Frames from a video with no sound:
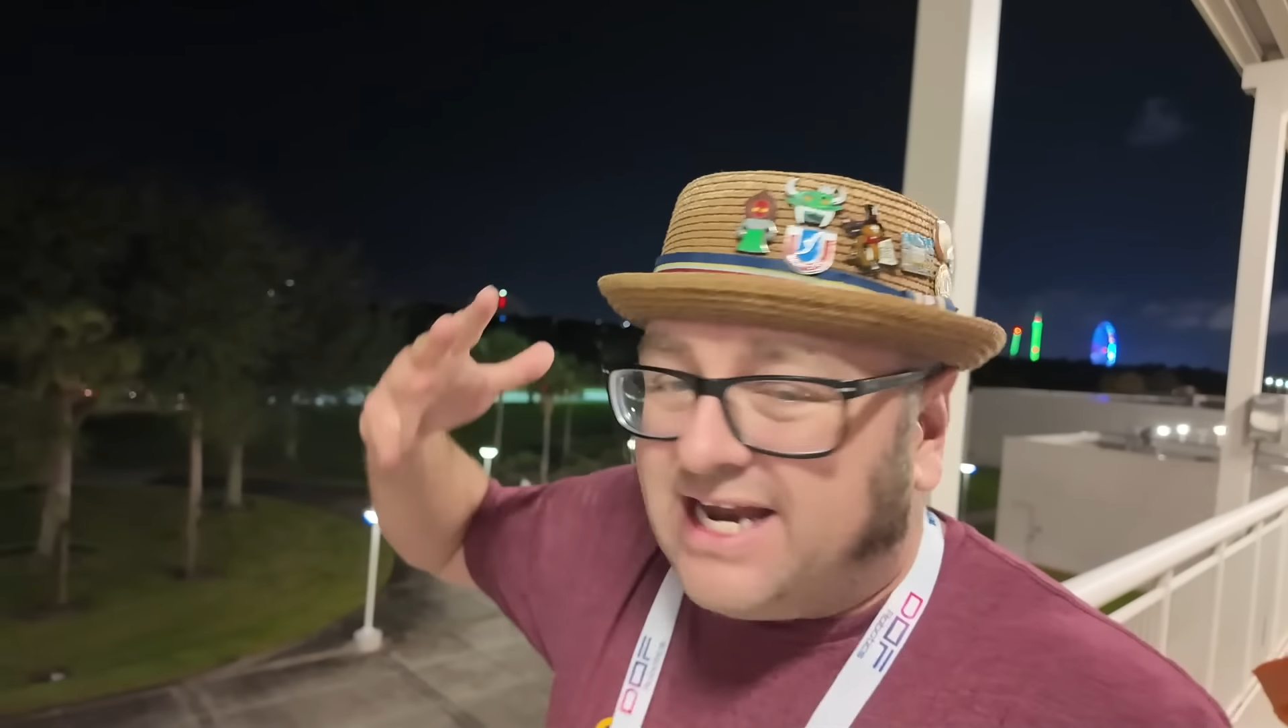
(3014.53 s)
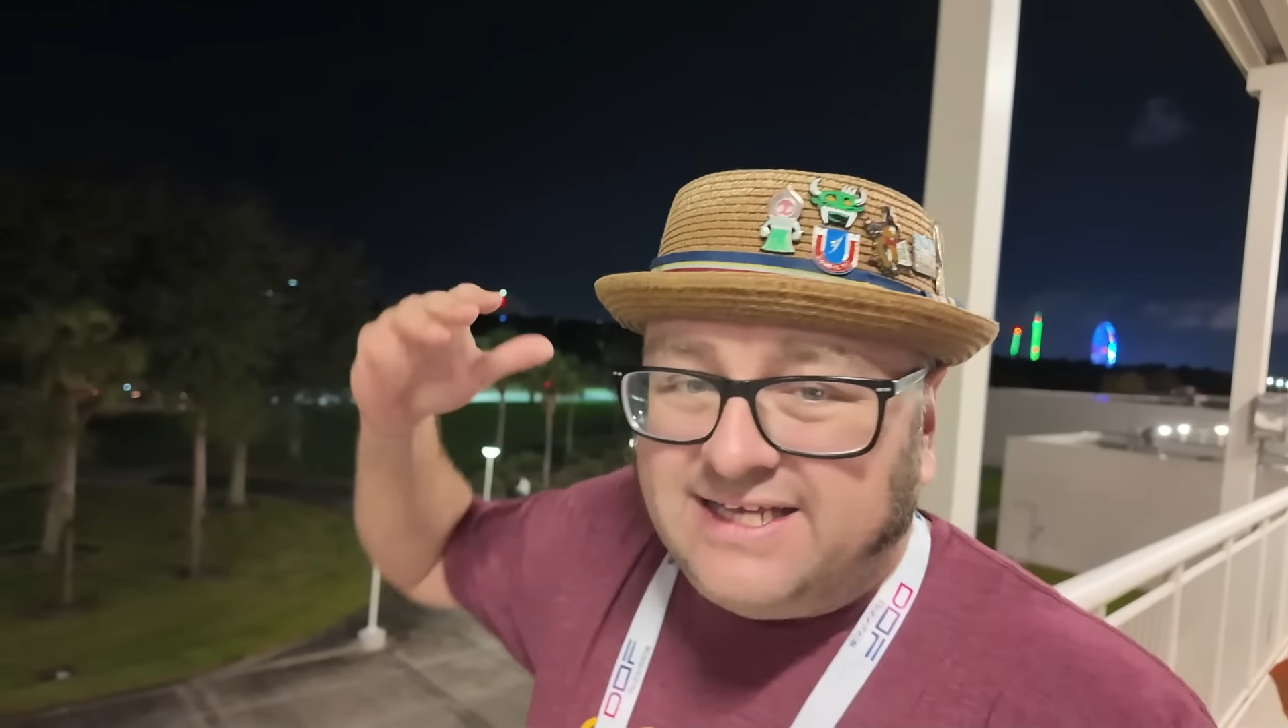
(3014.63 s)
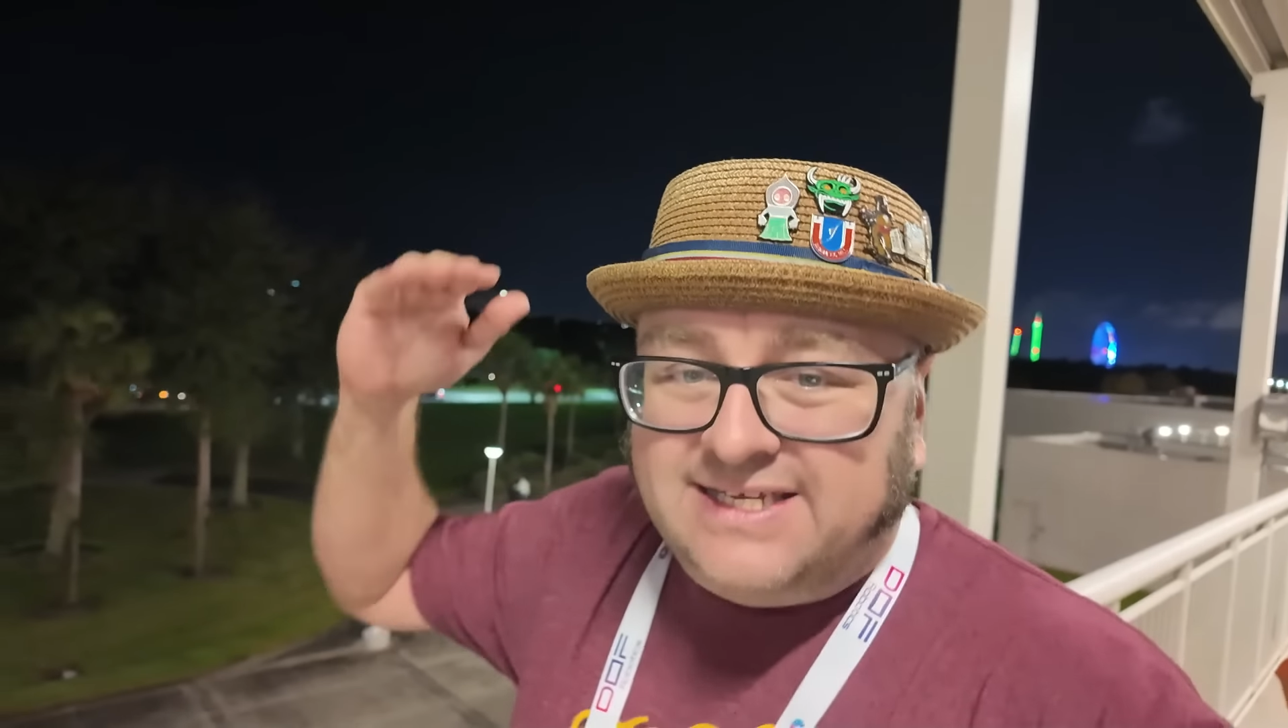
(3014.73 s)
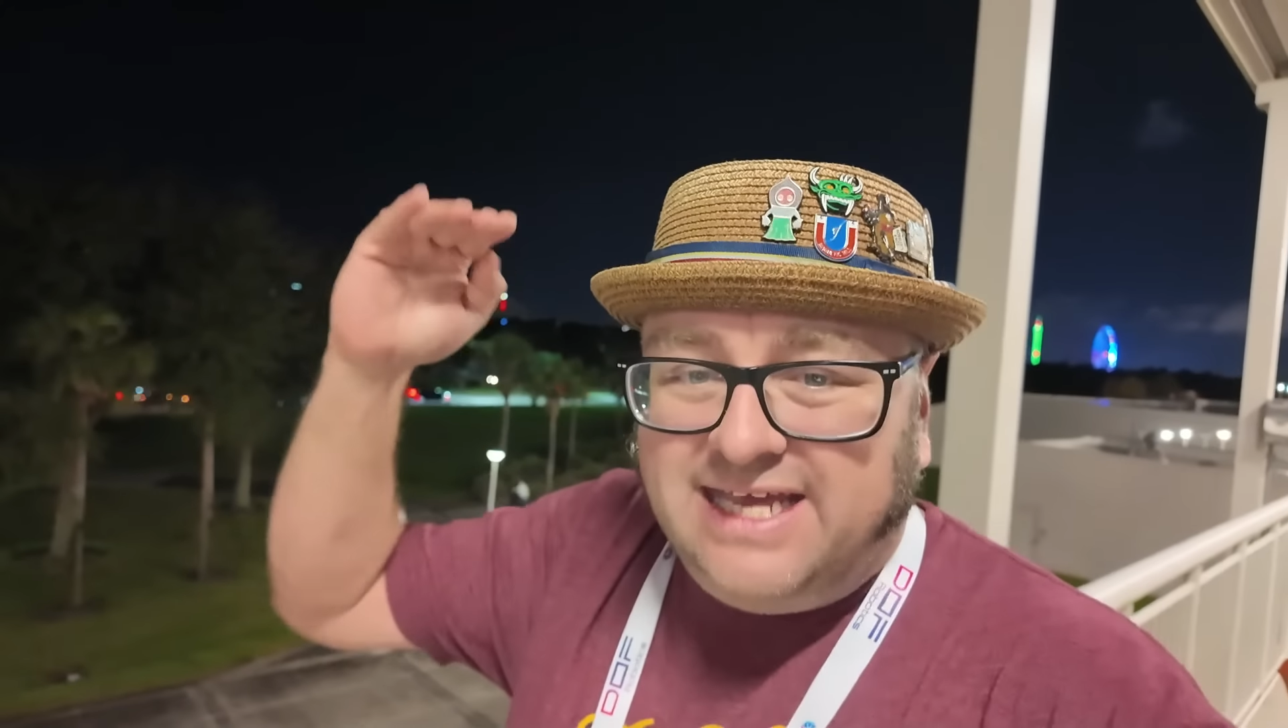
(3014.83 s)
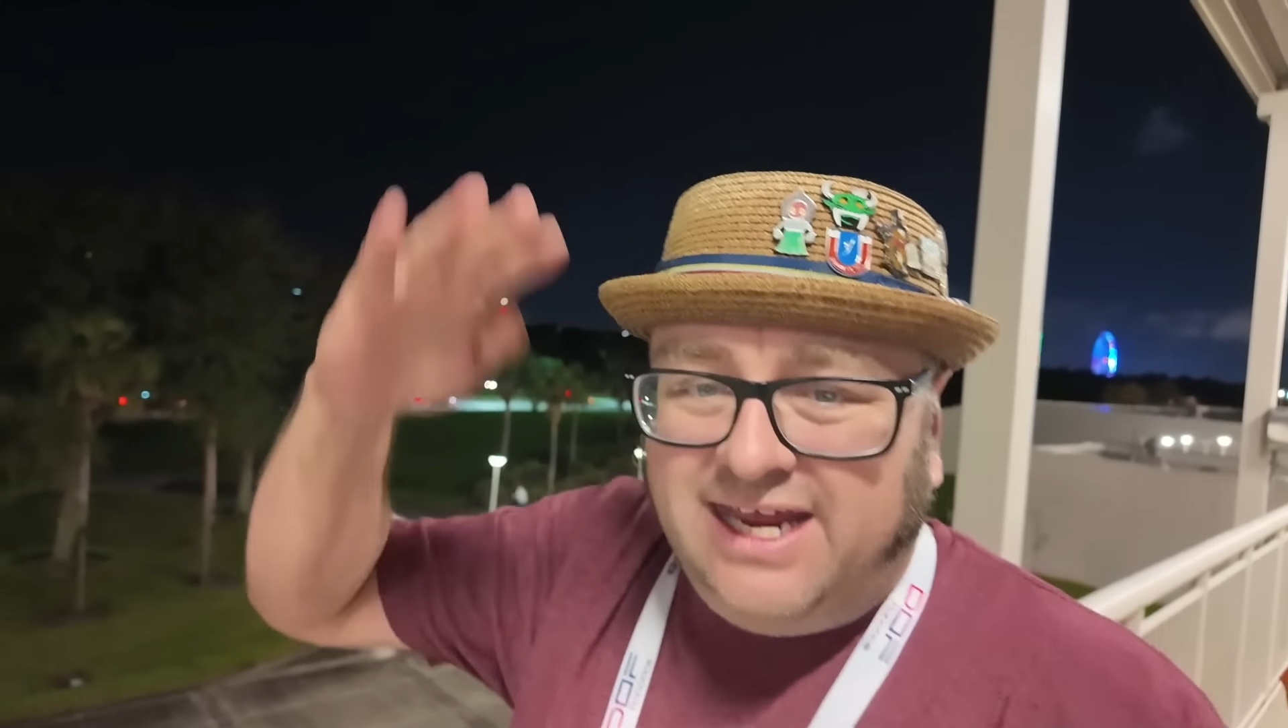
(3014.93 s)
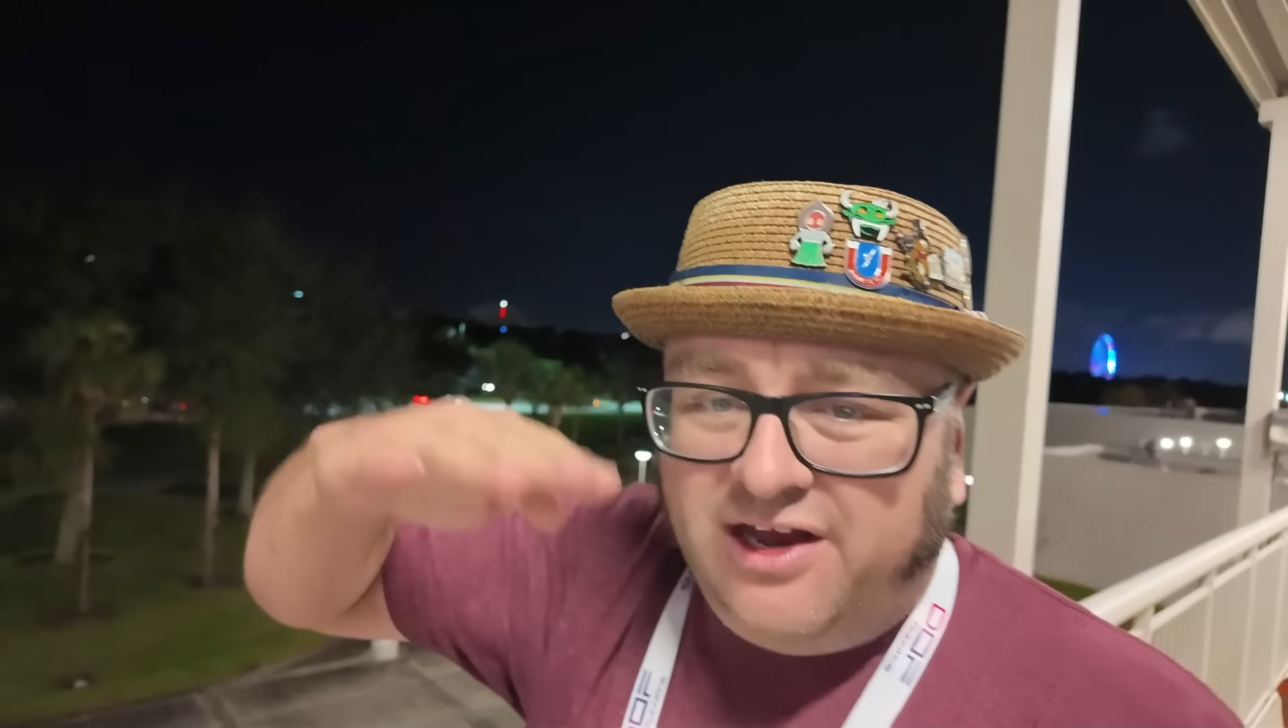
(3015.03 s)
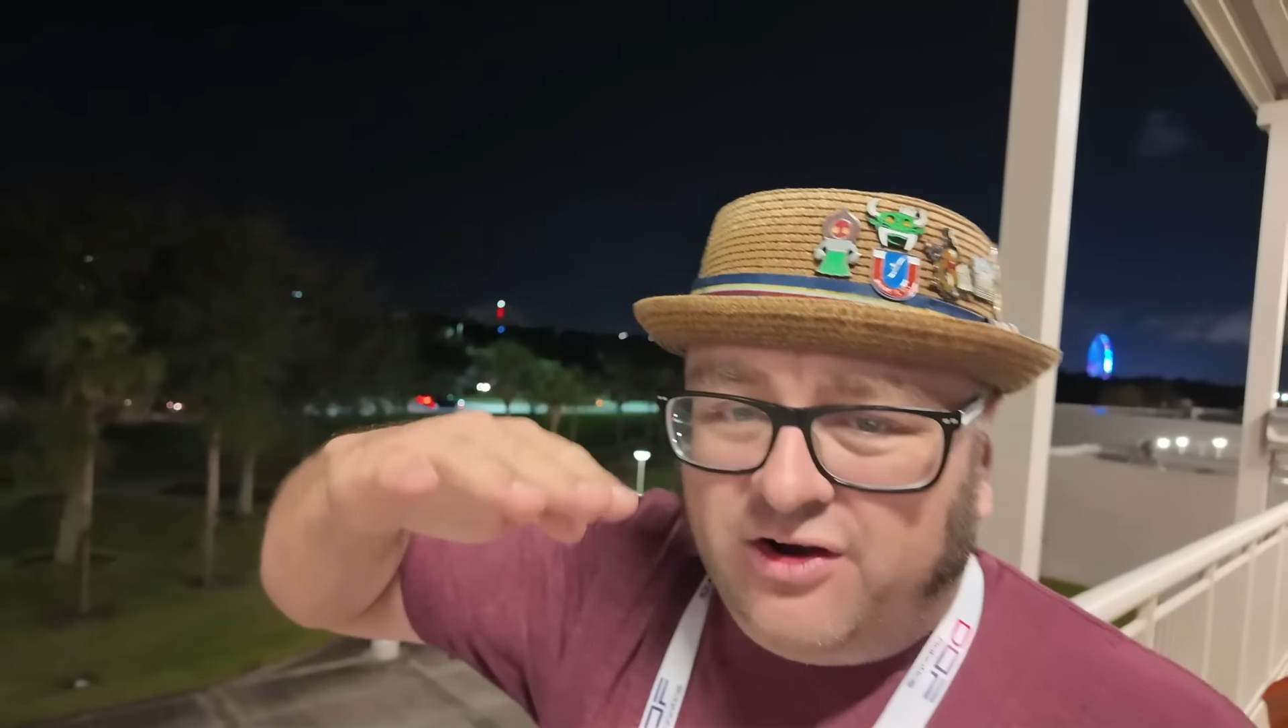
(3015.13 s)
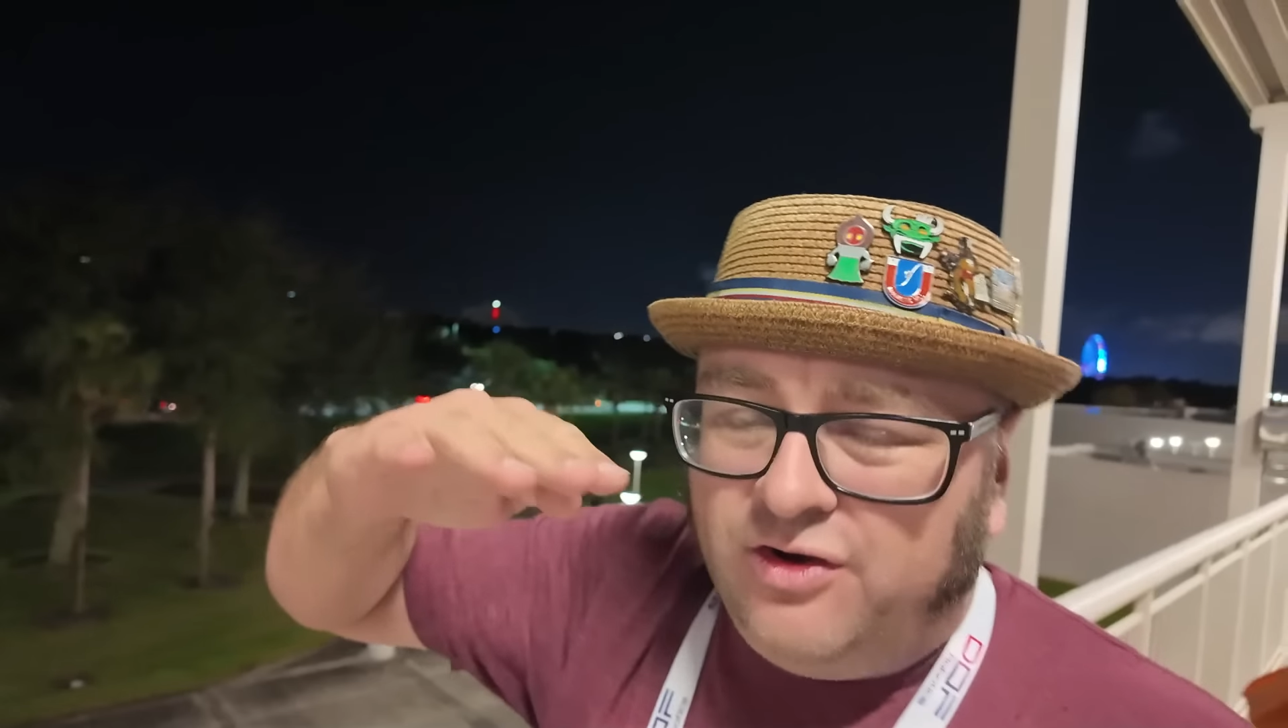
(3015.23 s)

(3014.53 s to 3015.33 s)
I see here,